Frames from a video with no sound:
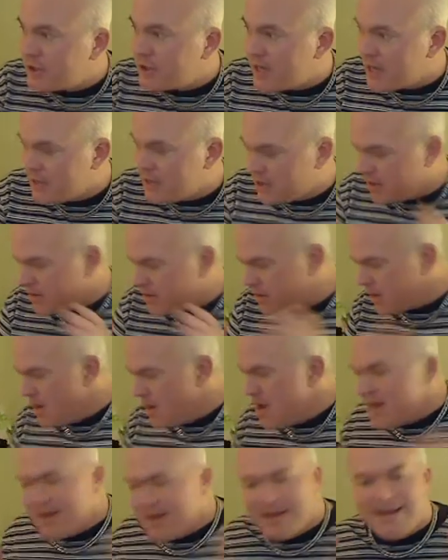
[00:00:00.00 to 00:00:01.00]
Should I do that?
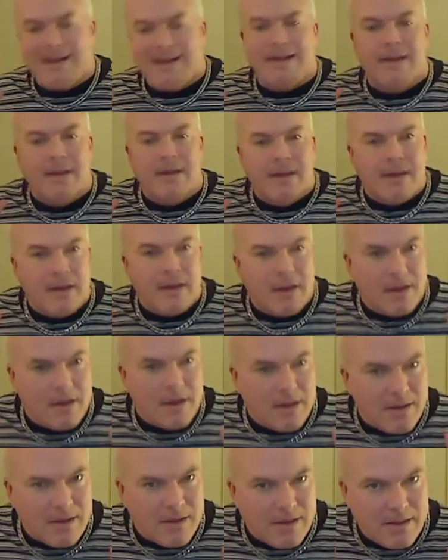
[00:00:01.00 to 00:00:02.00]
It,
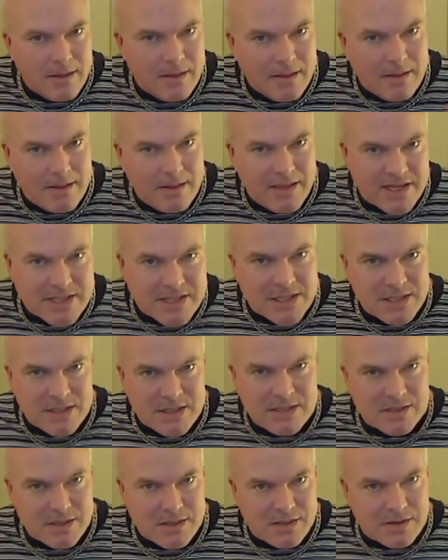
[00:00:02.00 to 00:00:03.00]
this
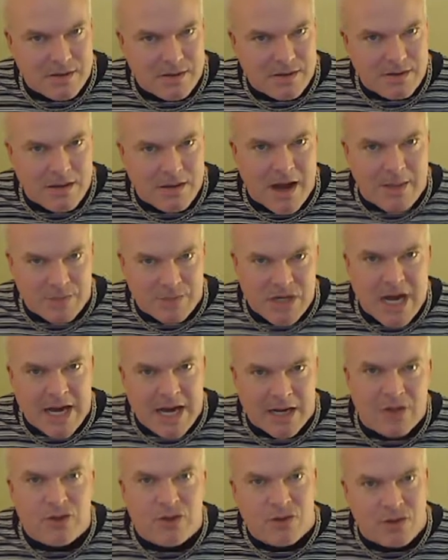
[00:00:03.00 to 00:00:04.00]
is, I'm
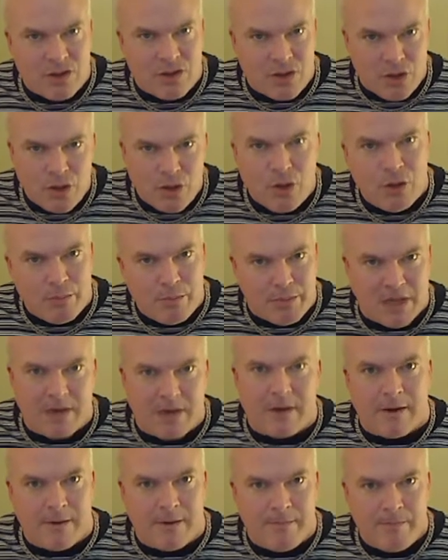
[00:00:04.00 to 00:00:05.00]
talking to the noob
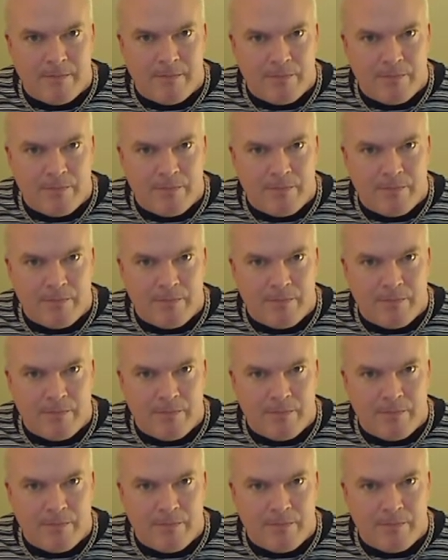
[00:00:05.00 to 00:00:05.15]
here.